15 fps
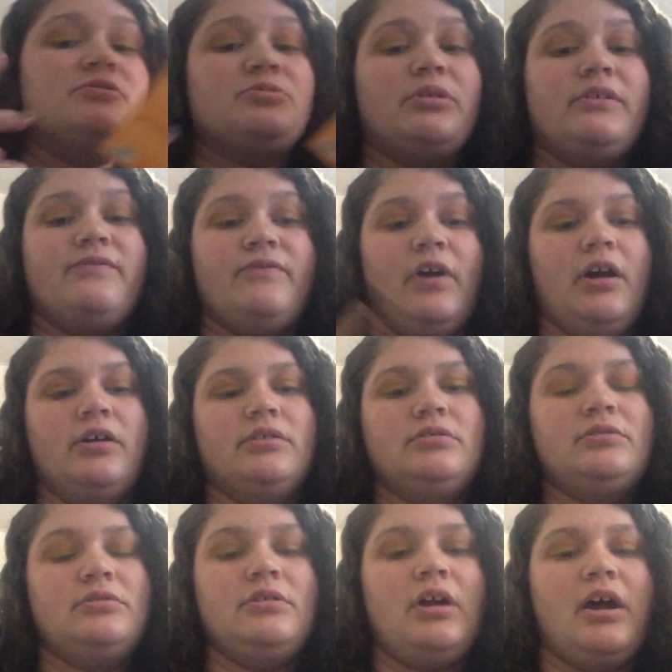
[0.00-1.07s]
was really fun.
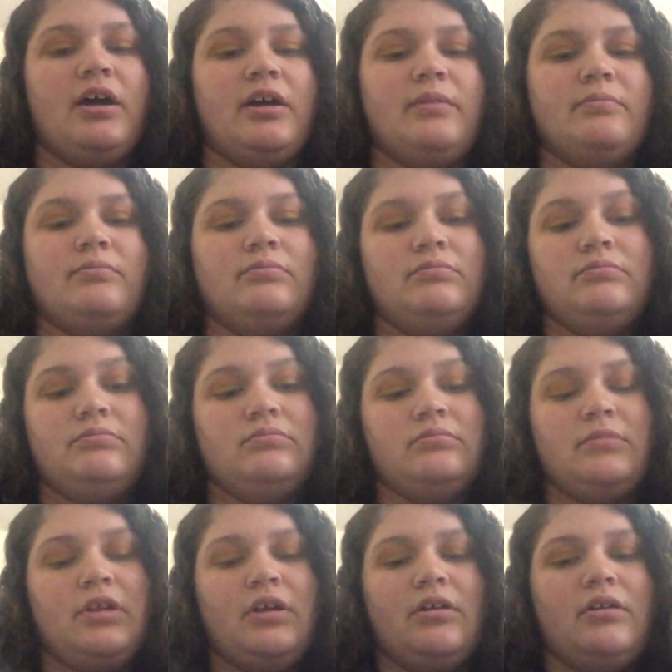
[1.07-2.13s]
I'm
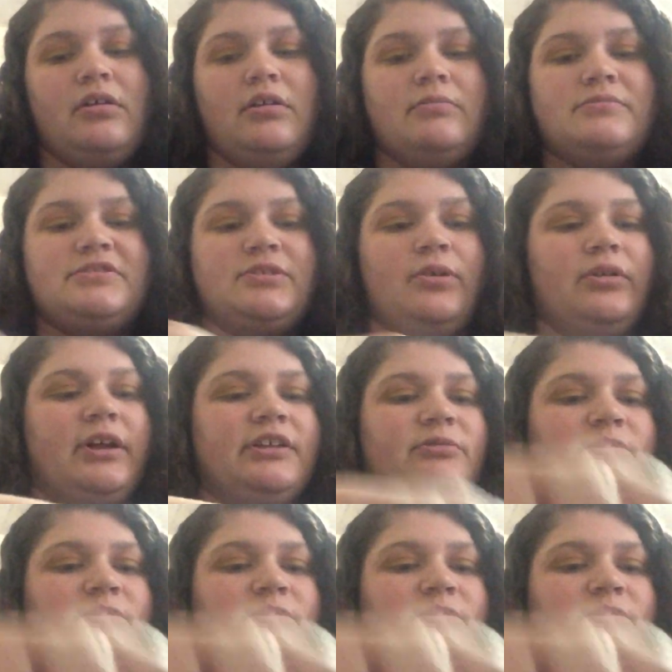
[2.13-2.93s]
so glad